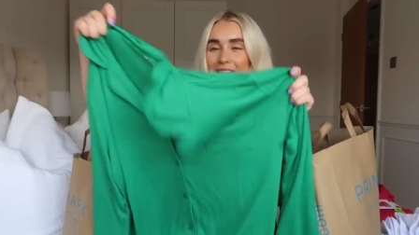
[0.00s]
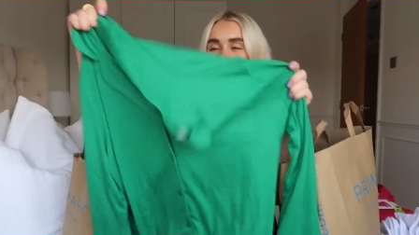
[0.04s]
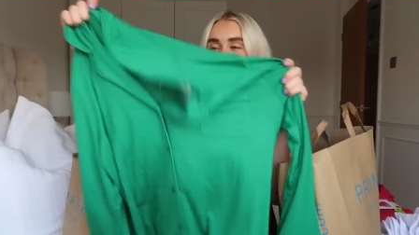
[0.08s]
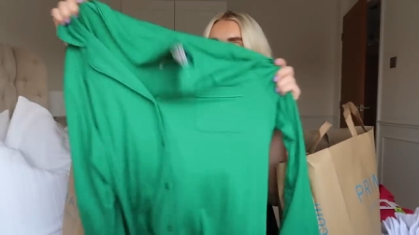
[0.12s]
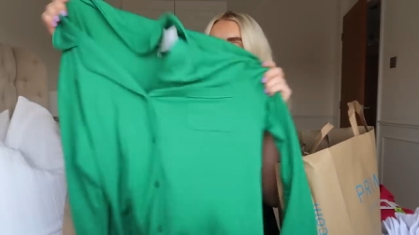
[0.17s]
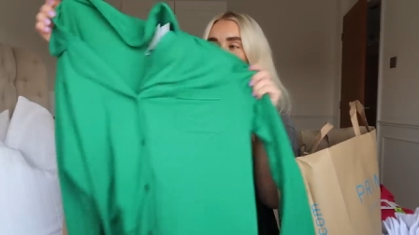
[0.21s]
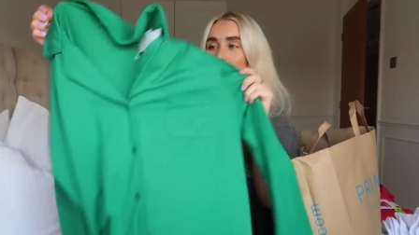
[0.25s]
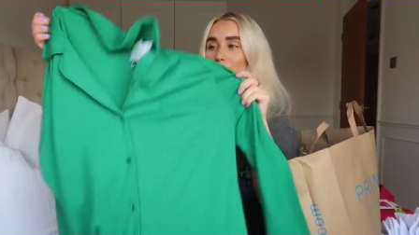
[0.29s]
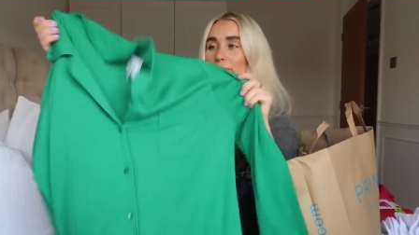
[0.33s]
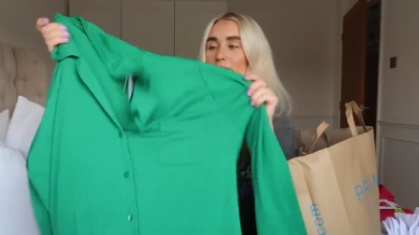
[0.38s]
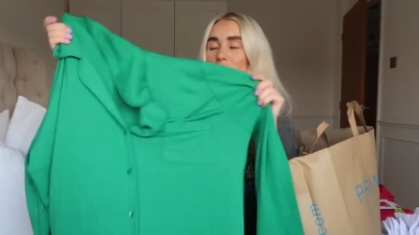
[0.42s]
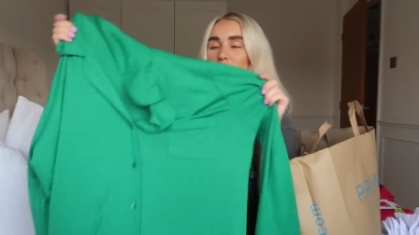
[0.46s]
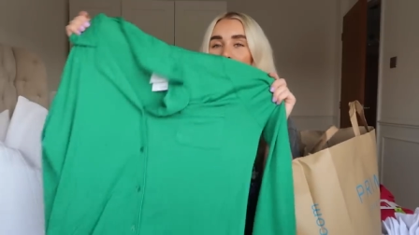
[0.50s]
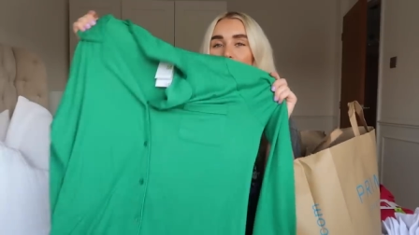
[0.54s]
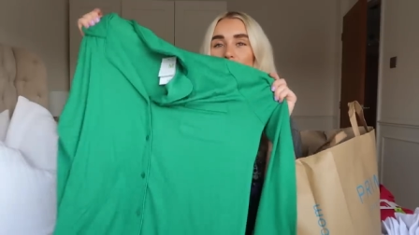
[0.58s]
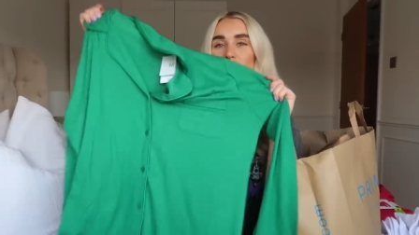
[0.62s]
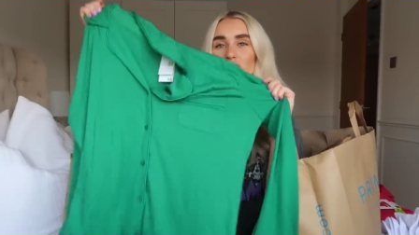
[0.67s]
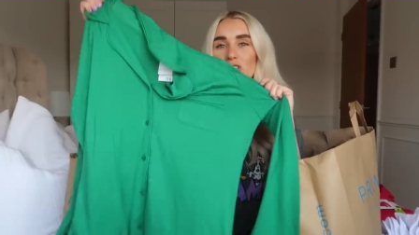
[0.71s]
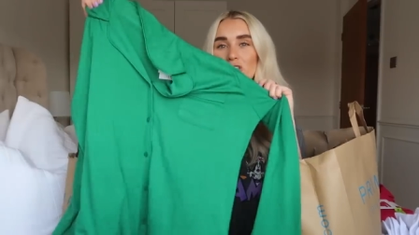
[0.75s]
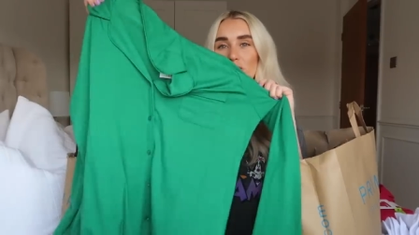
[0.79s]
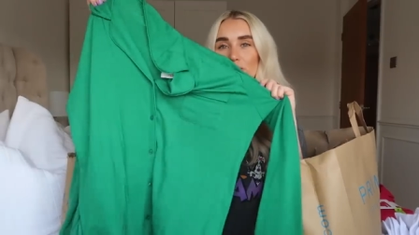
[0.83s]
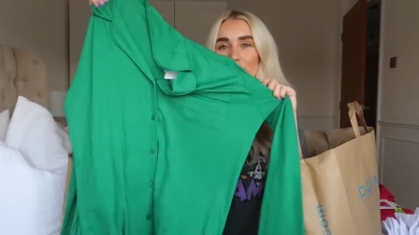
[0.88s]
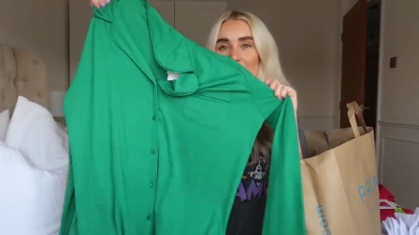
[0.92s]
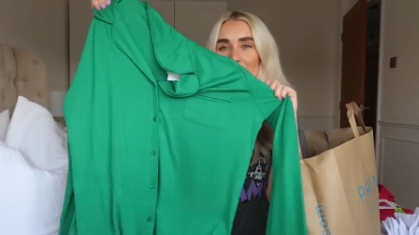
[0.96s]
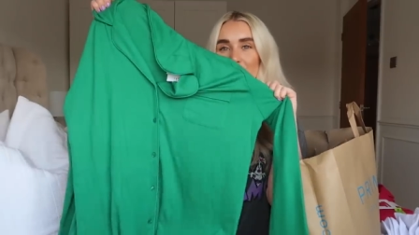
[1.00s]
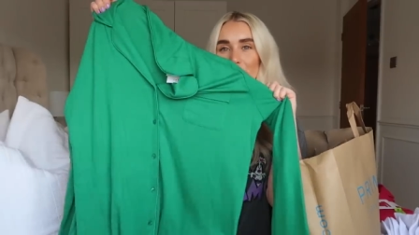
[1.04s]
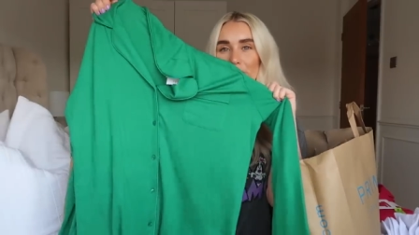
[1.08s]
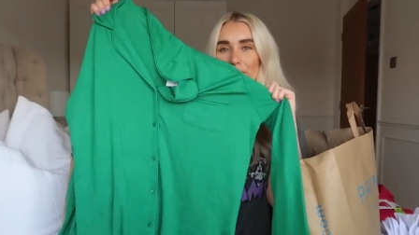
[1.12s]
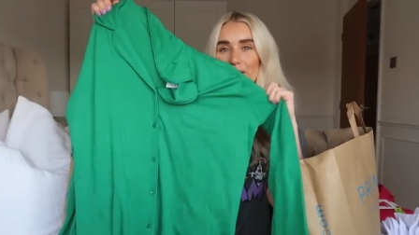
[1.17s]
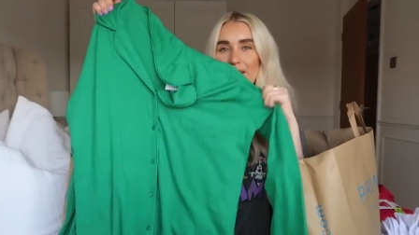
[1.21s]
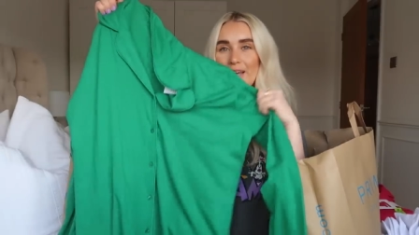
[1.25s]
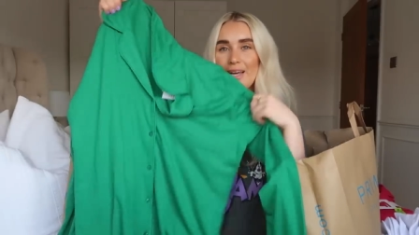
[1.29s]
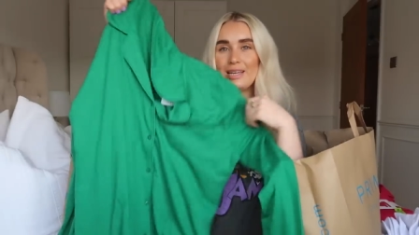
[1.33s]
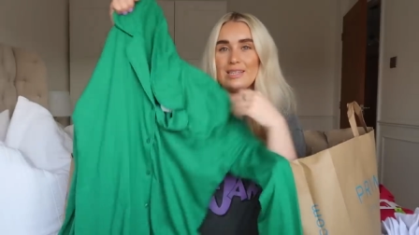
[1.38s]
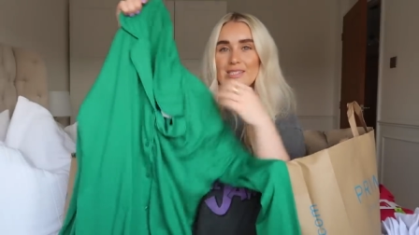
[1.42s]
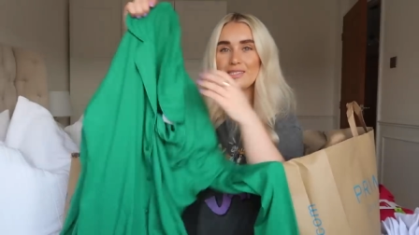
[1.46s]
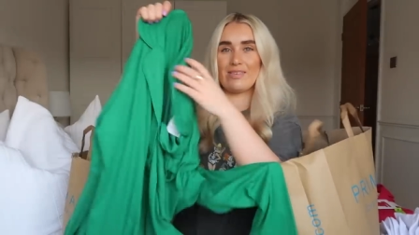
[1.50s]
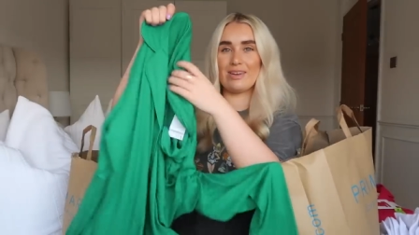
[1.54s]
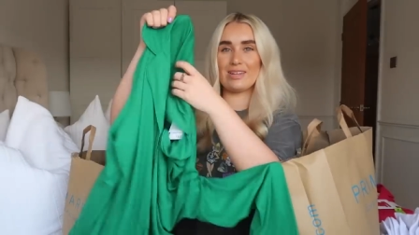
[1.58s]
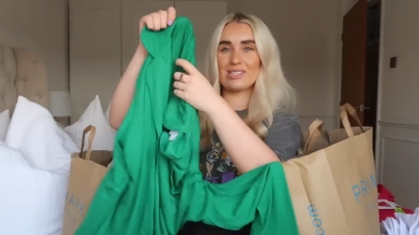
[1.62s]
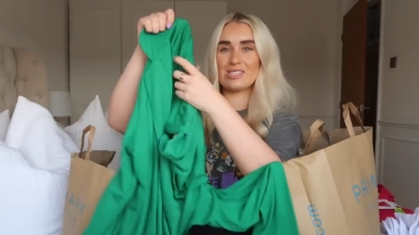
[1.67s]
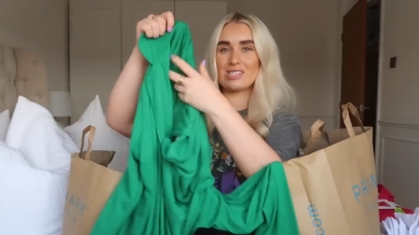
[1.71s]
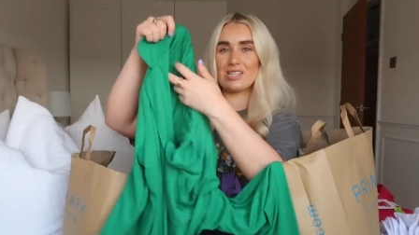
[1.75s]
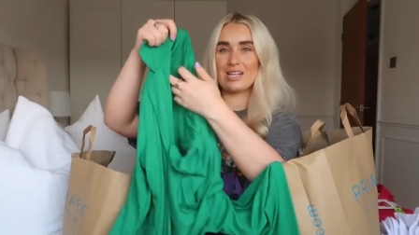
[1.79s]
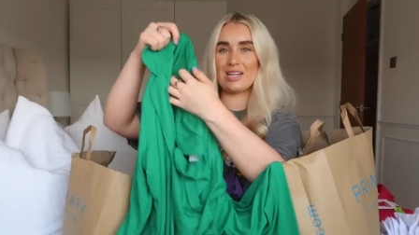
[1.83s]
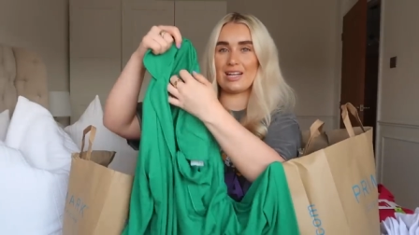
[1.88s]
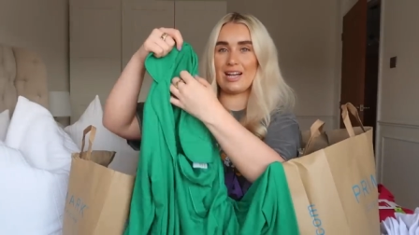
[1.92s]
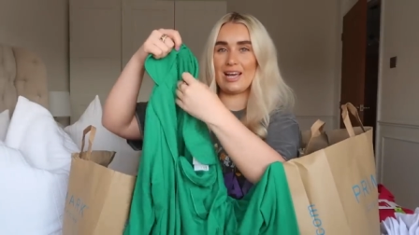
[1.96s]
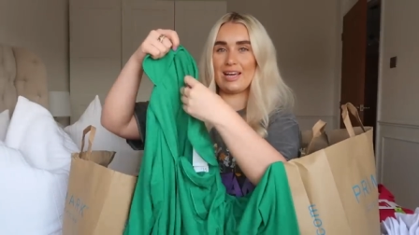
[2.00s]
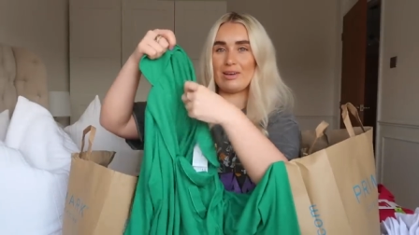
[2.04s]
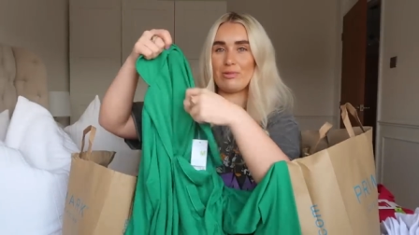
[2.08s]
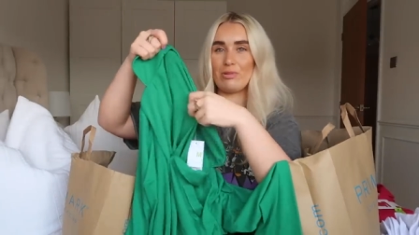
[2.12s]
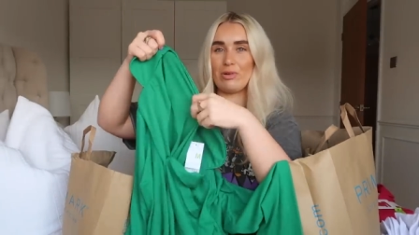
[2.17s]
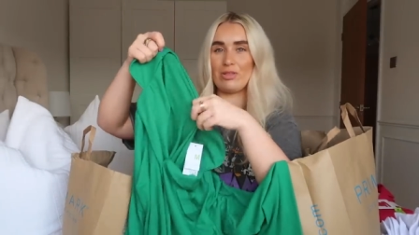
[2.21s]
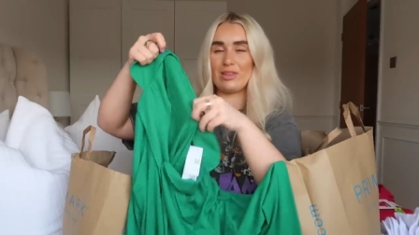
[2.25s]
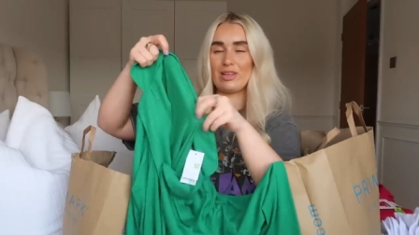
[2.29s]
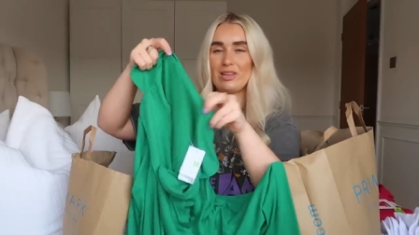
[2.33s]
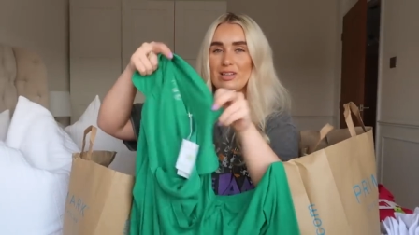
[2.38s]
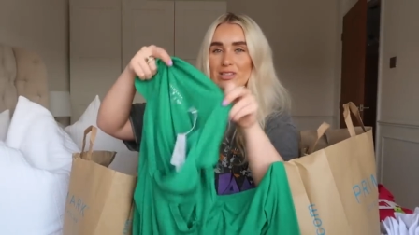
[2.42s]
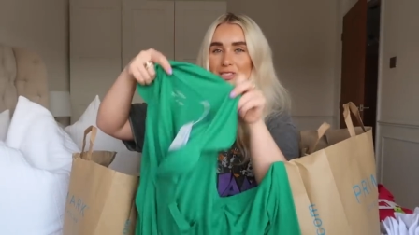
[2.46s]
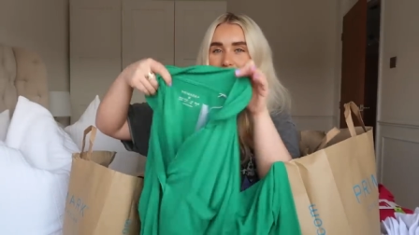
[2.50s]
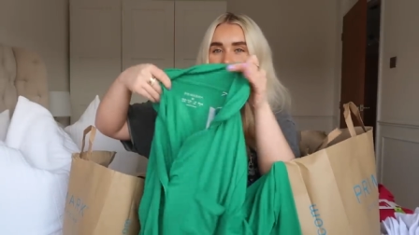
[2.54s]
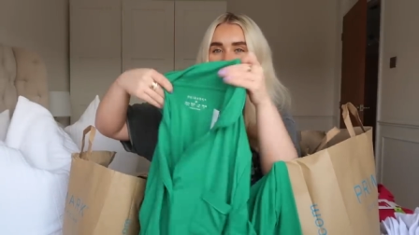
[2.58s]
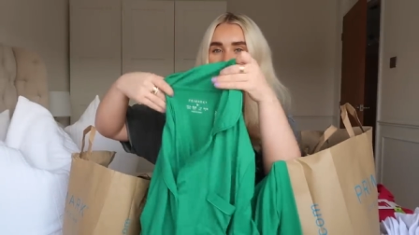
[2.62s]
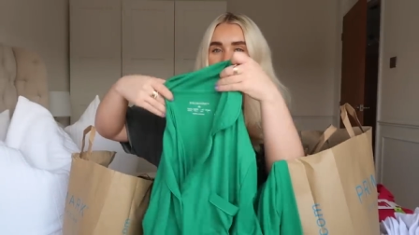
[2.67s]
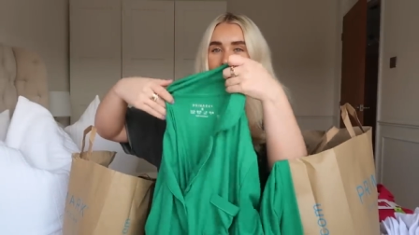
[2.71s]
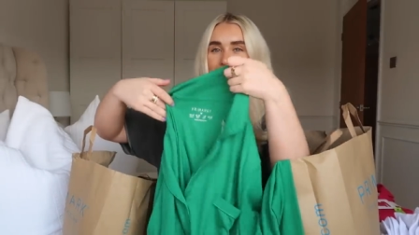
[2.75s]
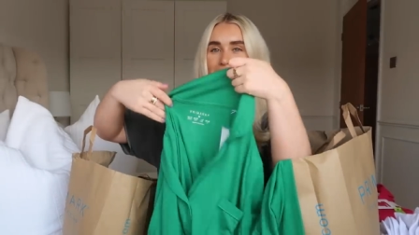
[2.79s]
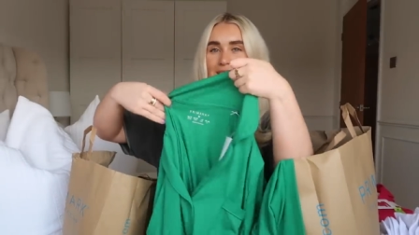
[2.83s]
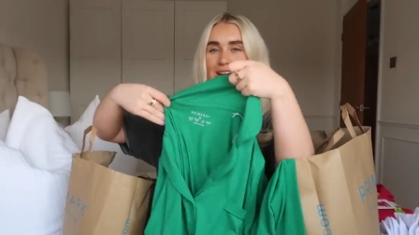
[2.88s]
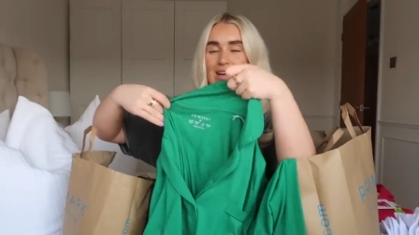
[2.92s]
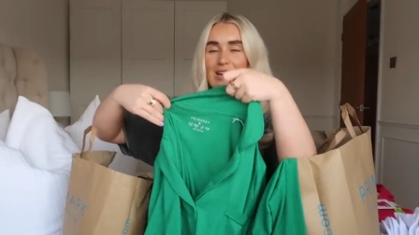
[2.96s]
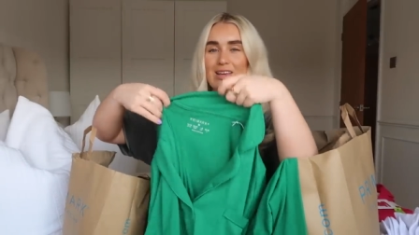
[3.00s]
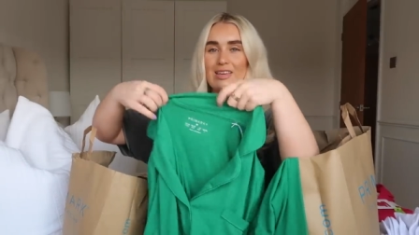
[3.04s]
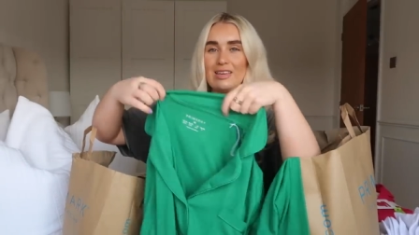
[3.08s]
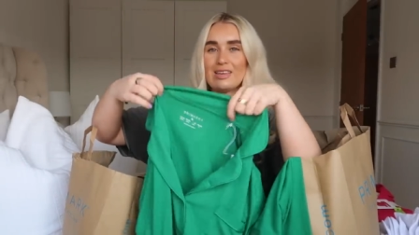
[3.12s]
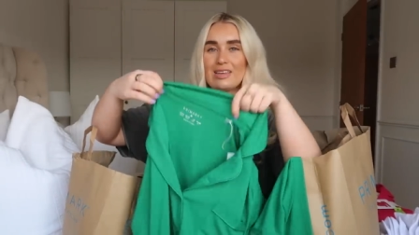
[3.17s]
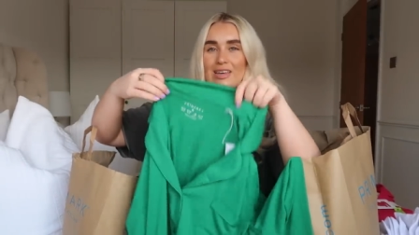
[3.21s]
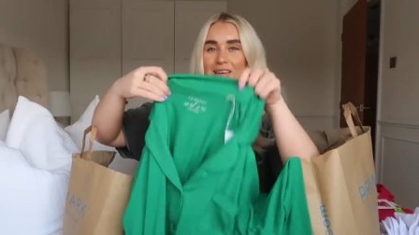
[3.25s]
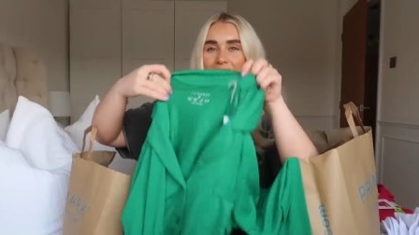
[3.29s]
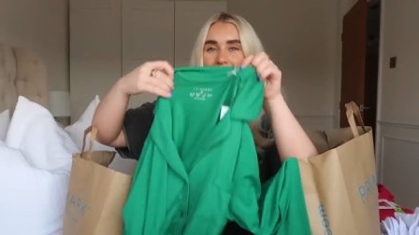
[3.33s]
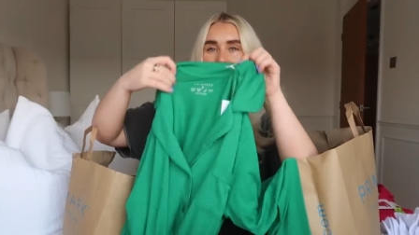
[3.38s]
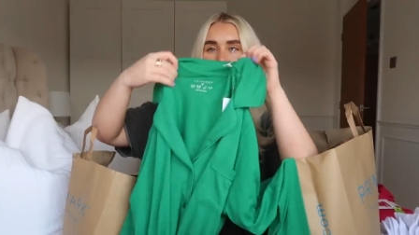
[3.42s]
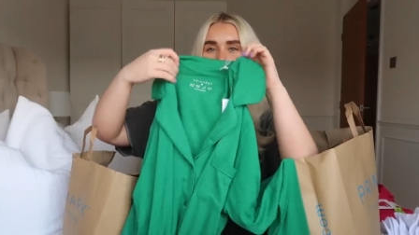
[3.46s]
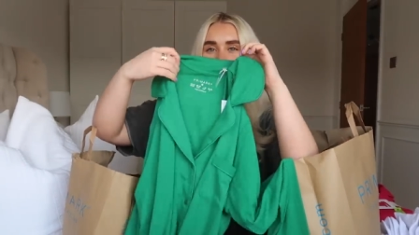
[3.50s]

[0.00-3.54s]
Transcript: This probably shows you them a little bit nicer actually, like what they actually look like.